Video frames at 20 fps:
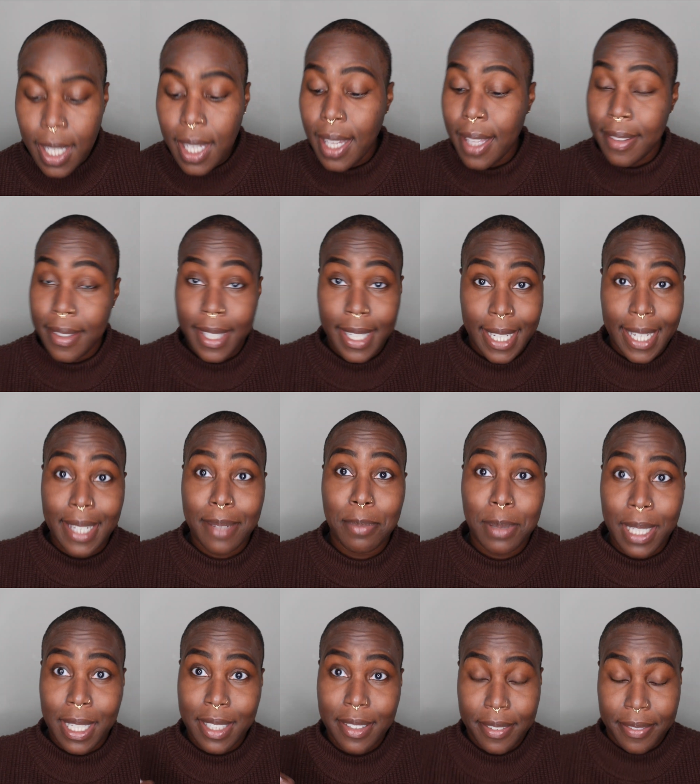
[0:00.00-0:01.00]
And then I
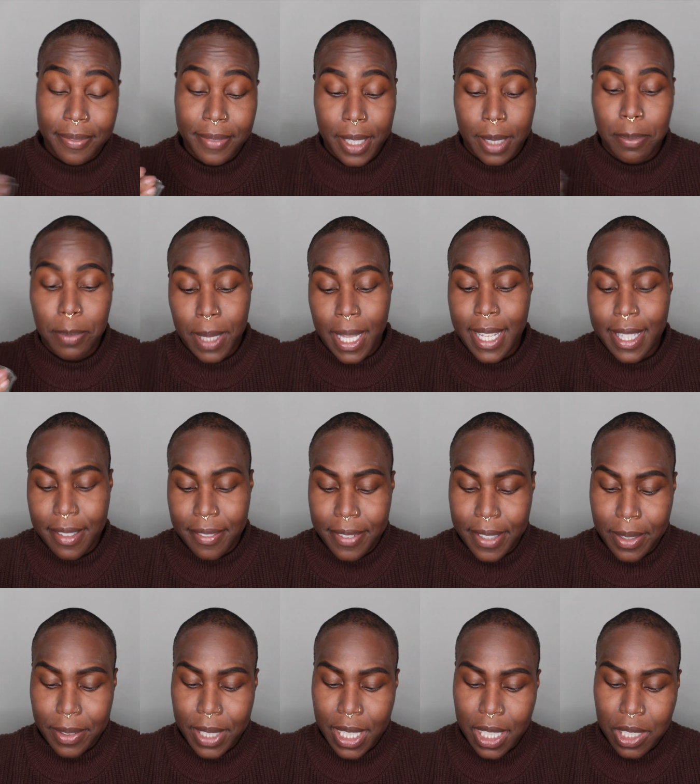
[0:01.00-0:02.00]
apply the
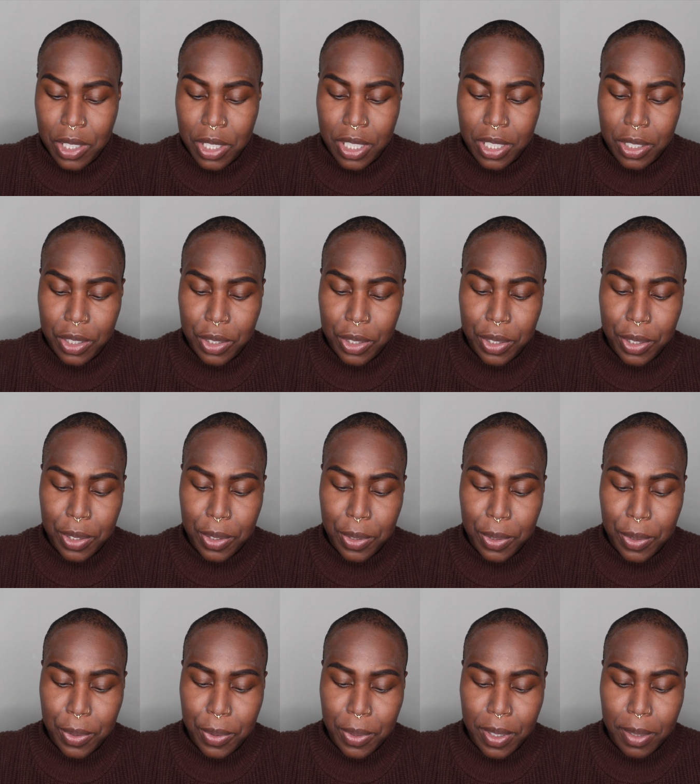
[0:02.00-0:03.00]
foundation
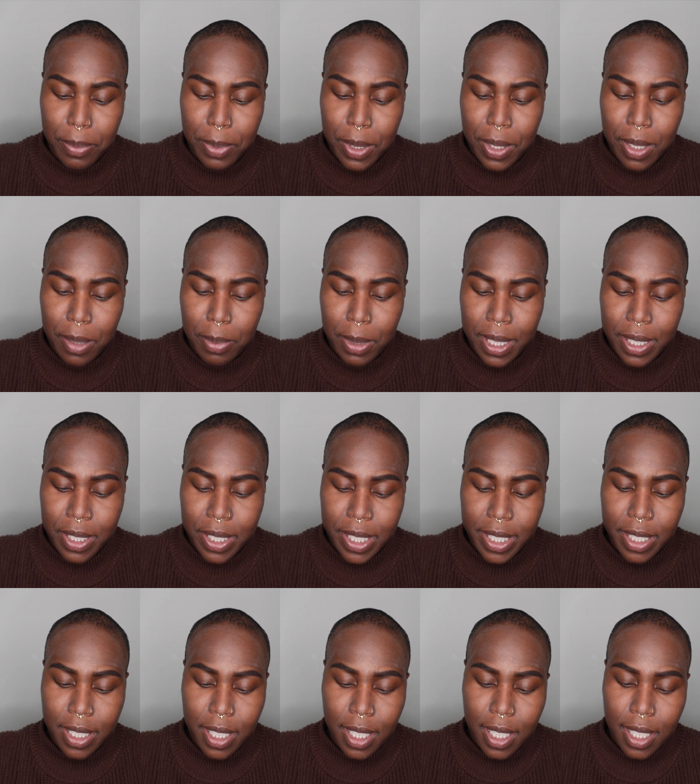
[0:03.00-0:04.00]
to the Beauty Blender.